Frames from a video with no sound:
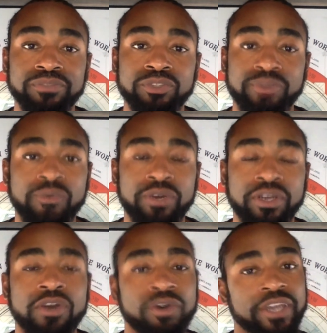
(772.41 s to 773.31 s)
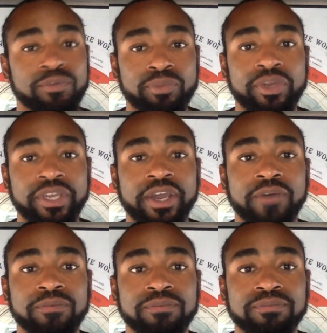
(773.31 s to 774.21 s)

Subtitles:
you might want to go ahead and bring it out.